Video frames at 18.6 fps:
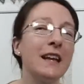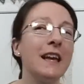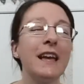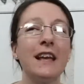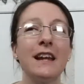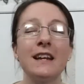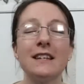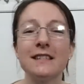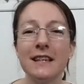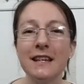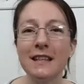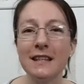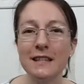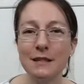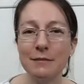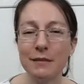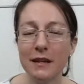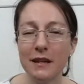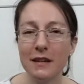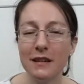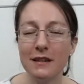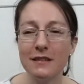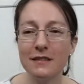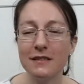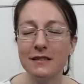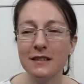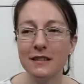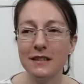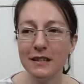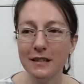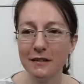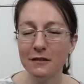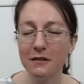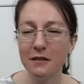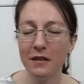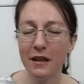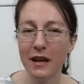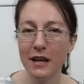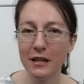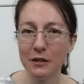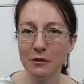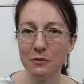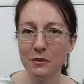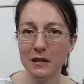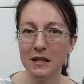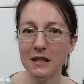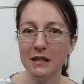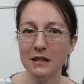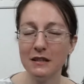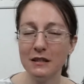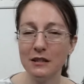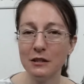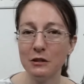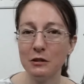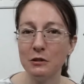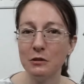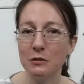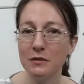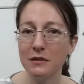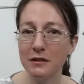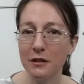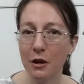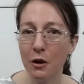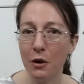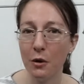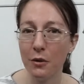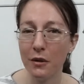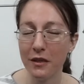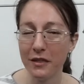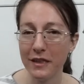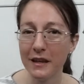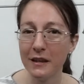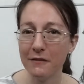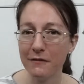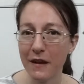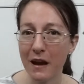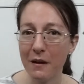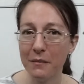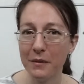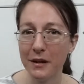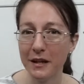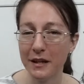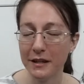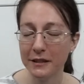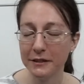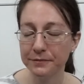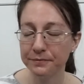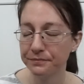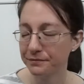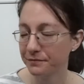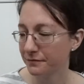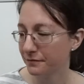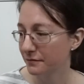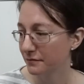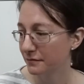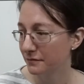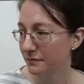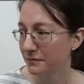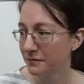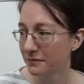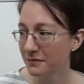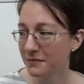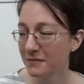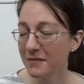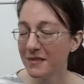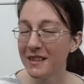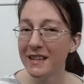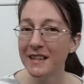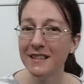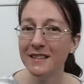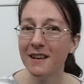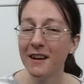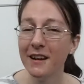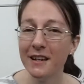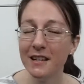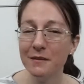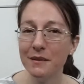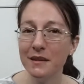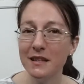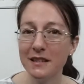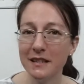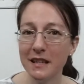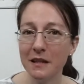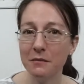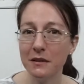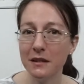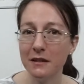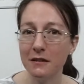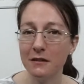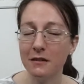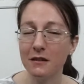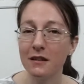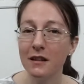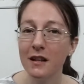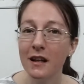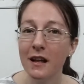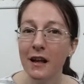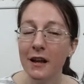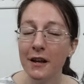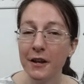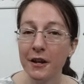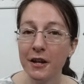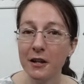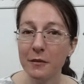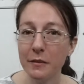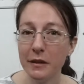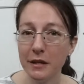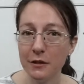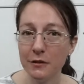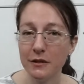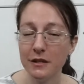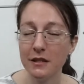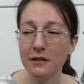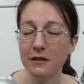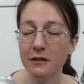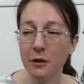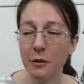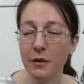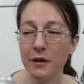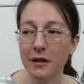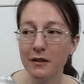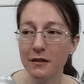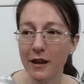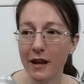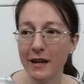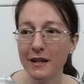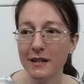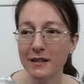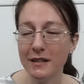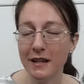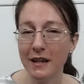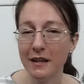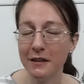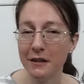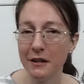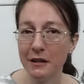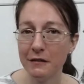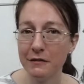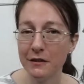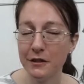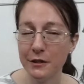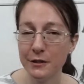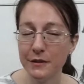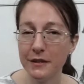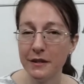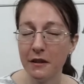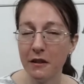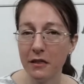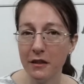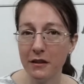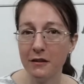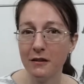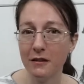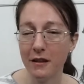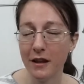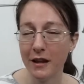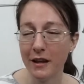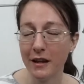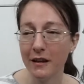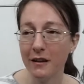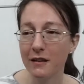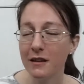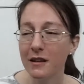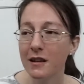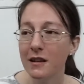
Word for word: And I say this because the needle that you need to sew the thick fabric is not going to be the same needle you're going to be using sewing your lining together if you're using a thinner lining.